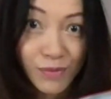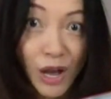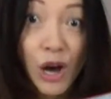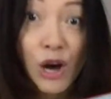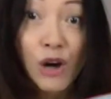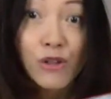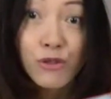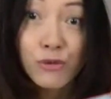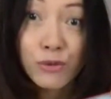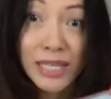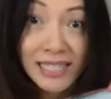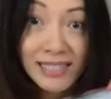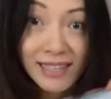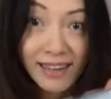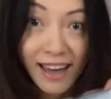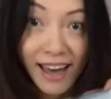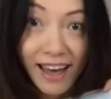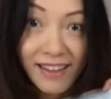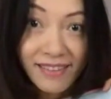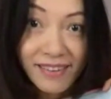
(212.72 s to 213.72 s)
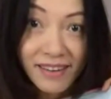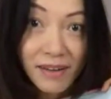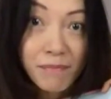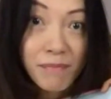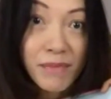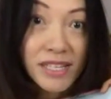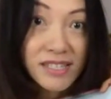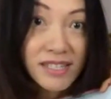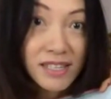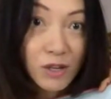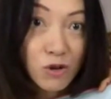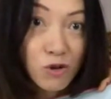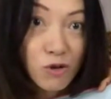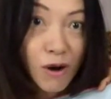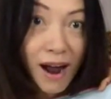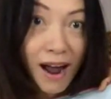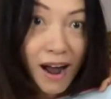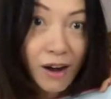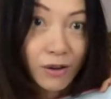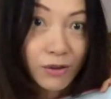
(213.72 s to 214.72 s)
3 together means the
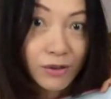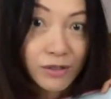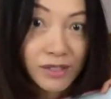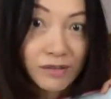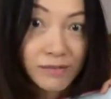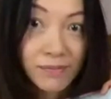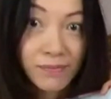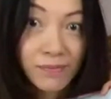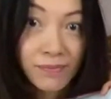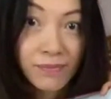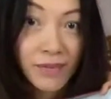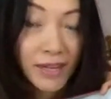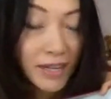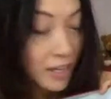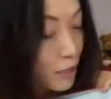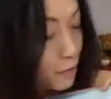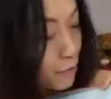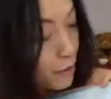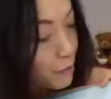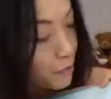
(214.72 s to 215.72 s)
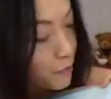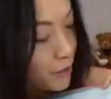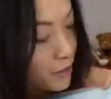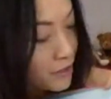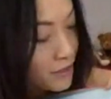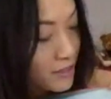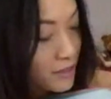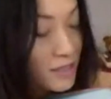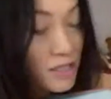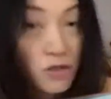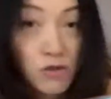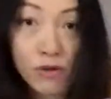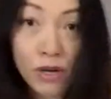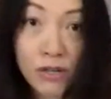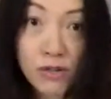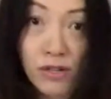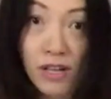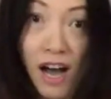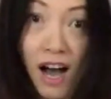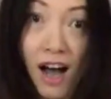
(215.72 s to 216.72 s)
crowd. If the person
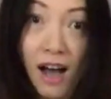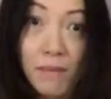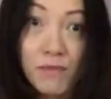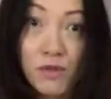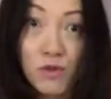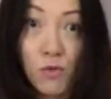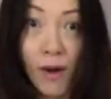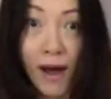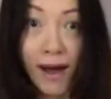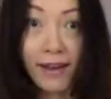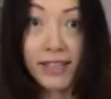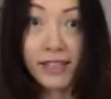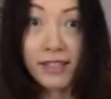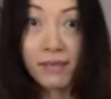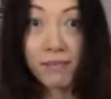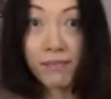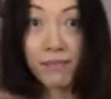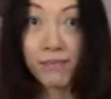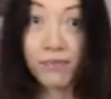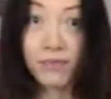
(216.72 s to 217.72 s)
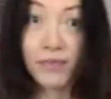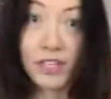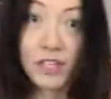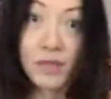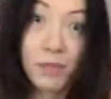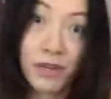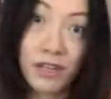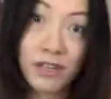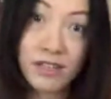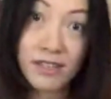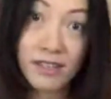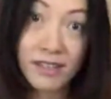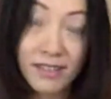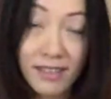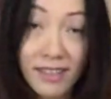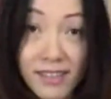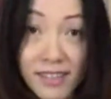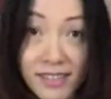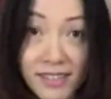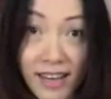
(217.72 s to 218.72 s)
stretches the arms wide, this person
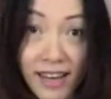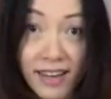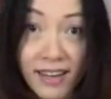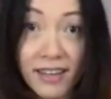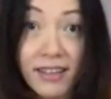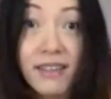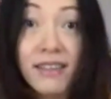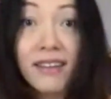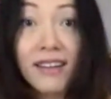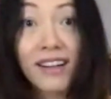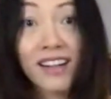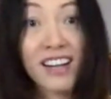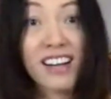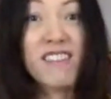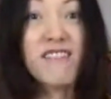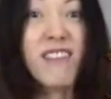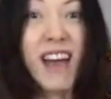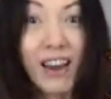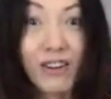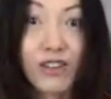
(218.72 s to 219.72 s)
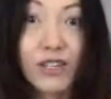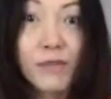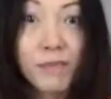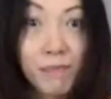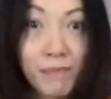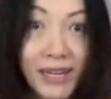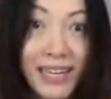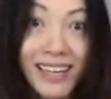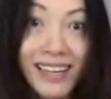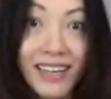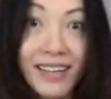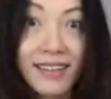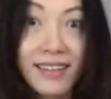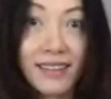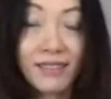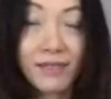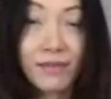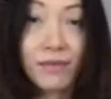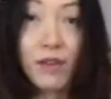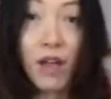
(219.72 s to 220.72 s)
is saying very big.
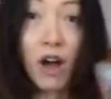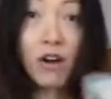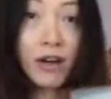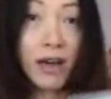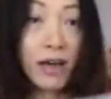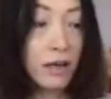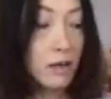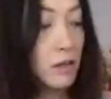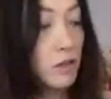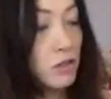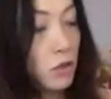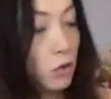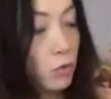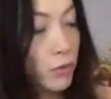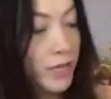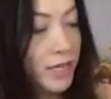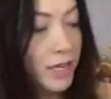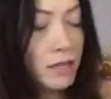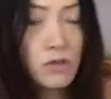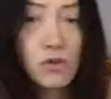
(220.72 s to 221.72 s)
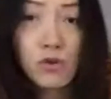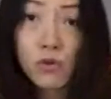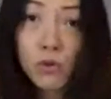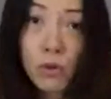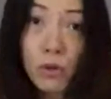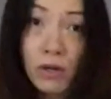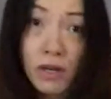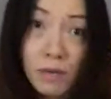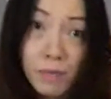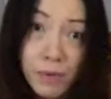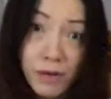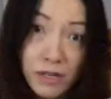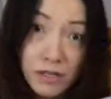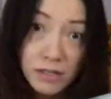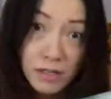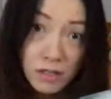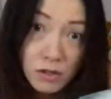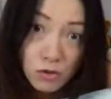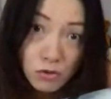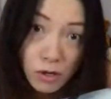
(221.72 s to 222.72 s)
Okay, so we can draw a
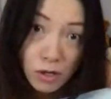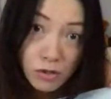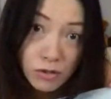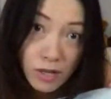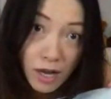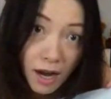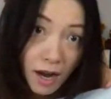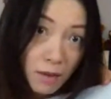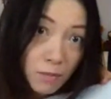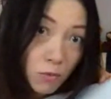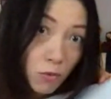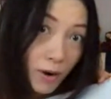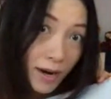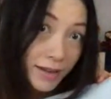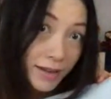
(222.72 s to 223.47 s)
person stretch the arm wide